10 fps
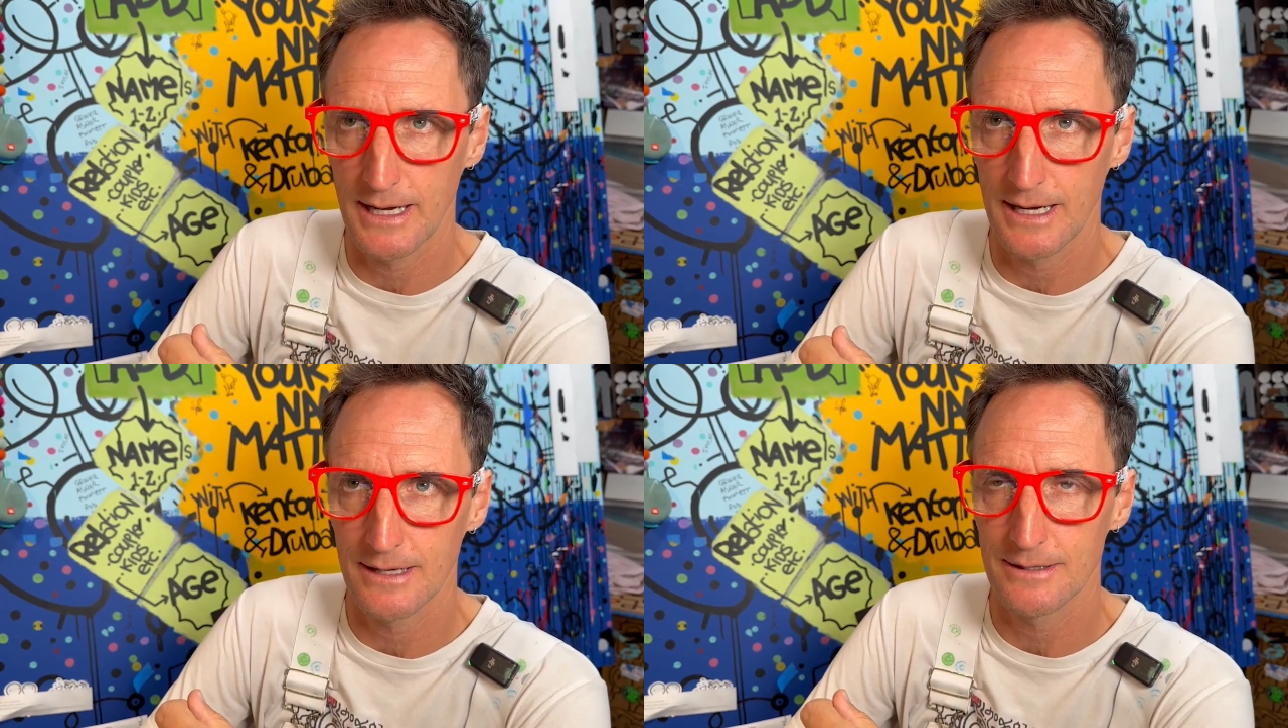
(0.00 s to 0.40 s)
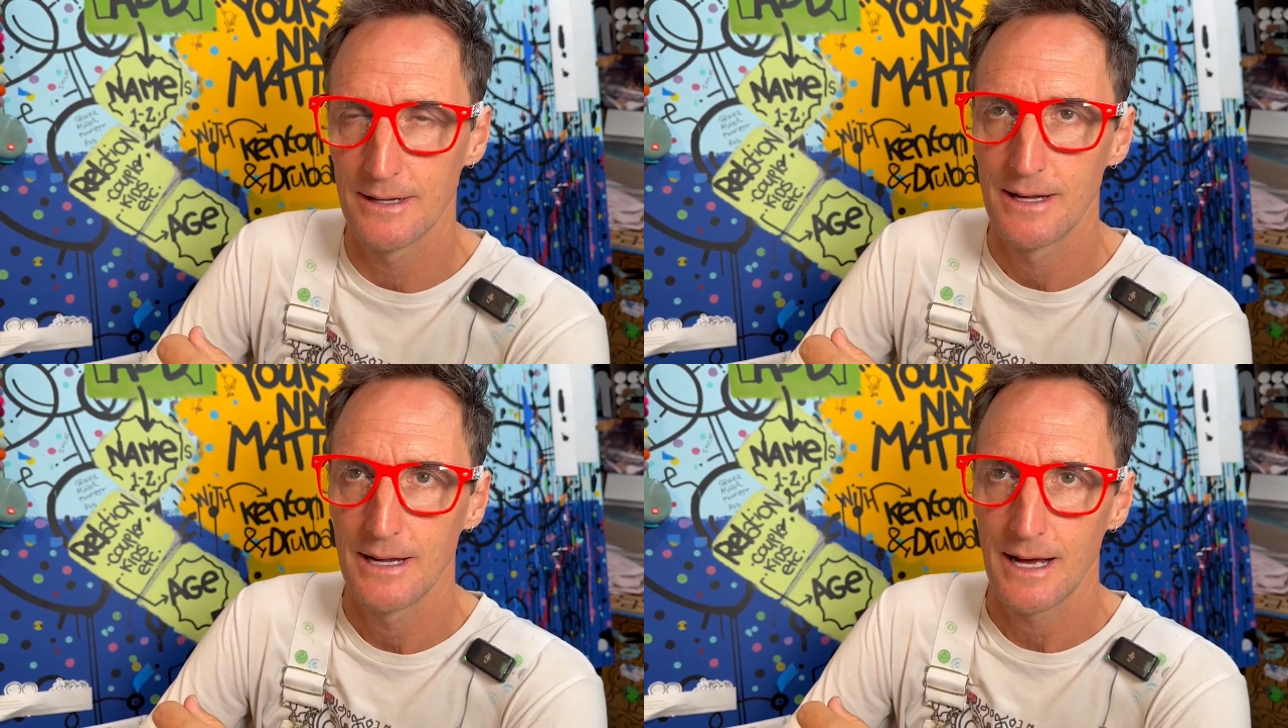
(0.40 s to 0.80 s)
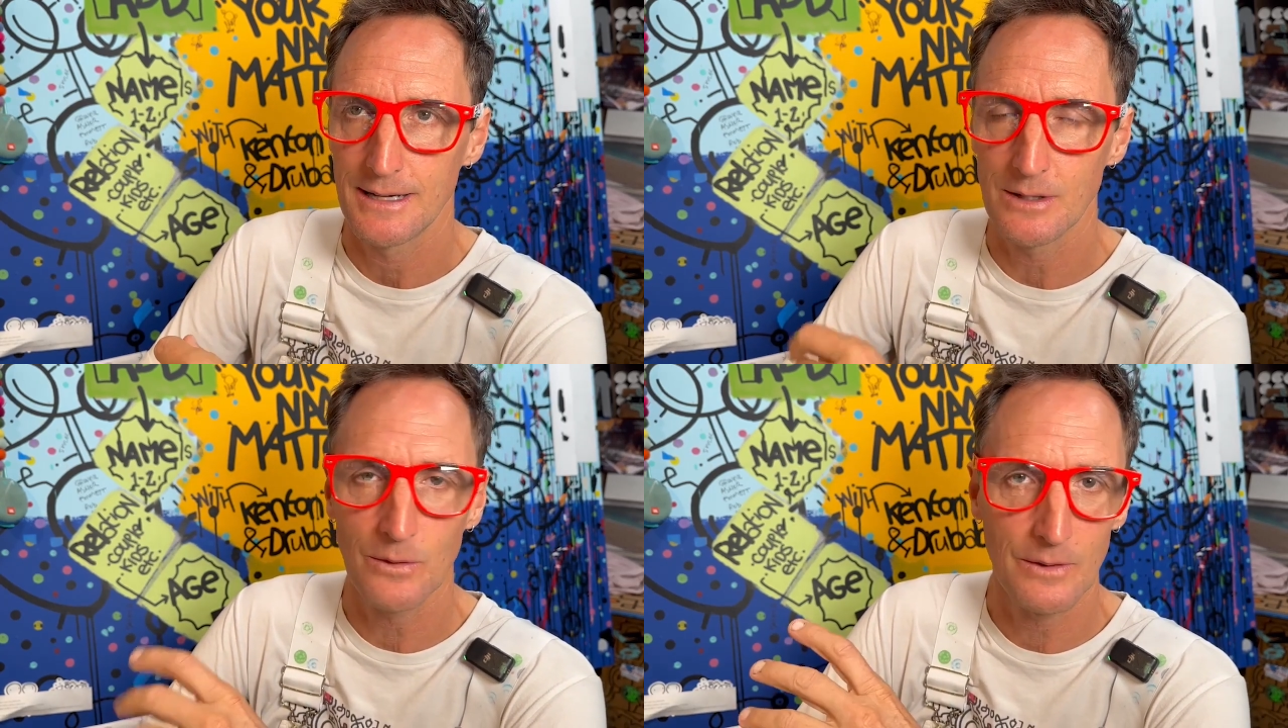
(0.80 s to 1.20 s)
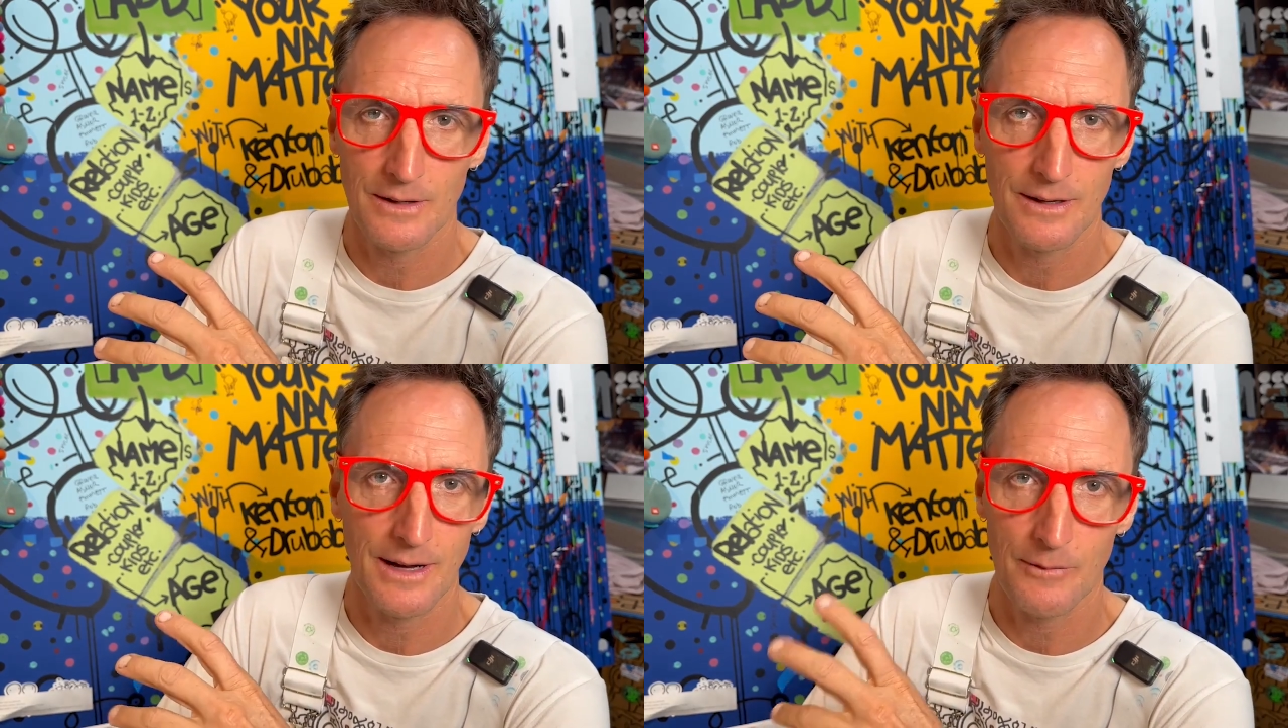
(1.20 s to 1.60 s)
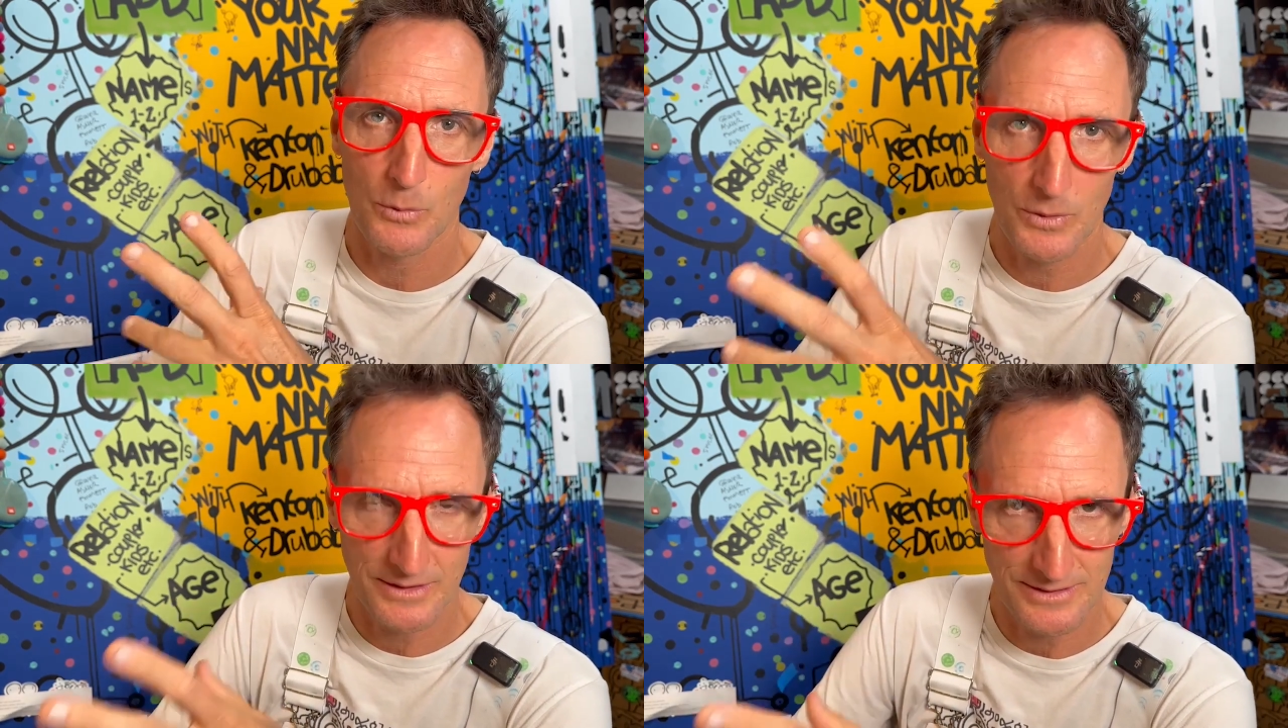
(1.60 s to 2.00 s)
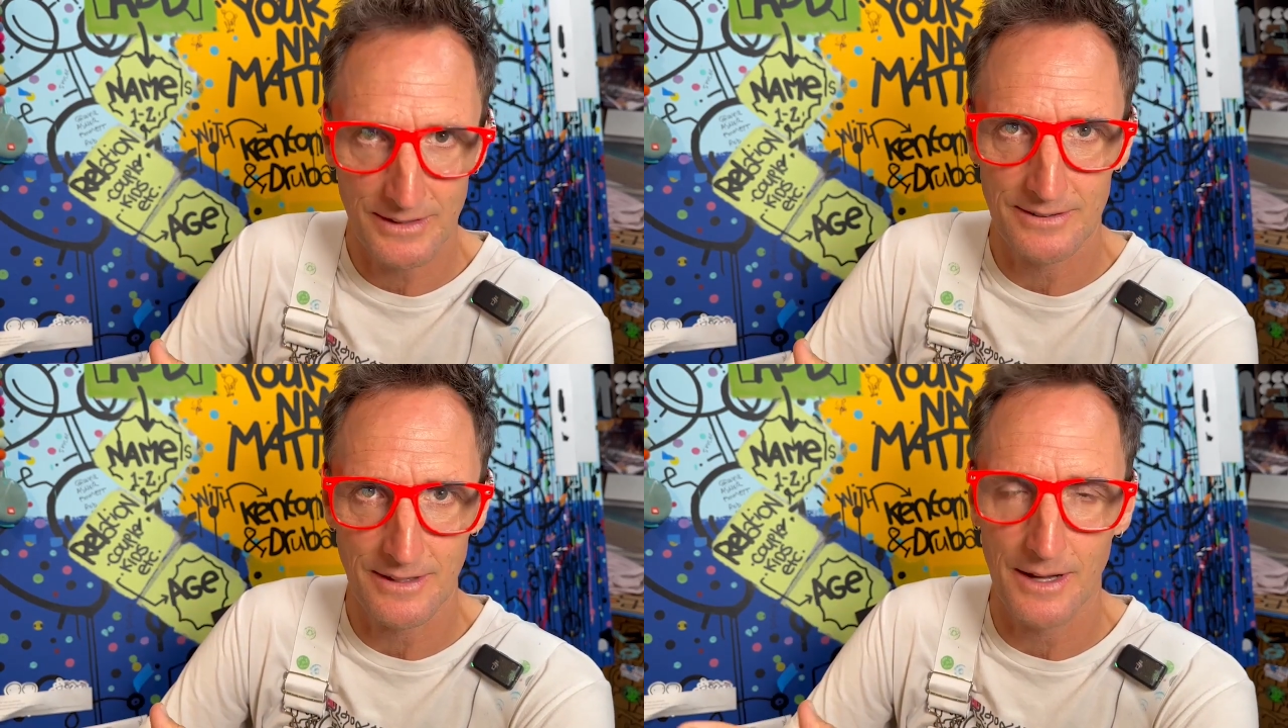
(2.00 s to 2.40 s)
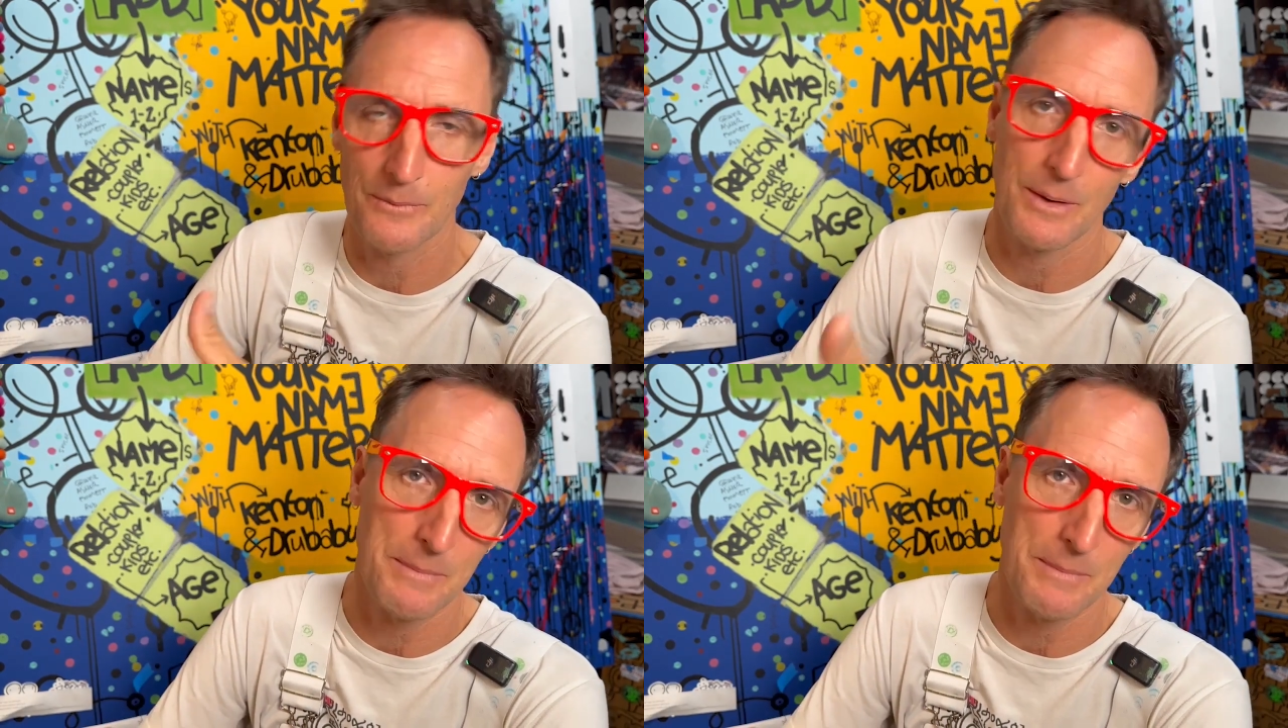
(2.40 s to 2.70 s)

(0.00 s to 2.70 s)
And I don't ever really set aside, well,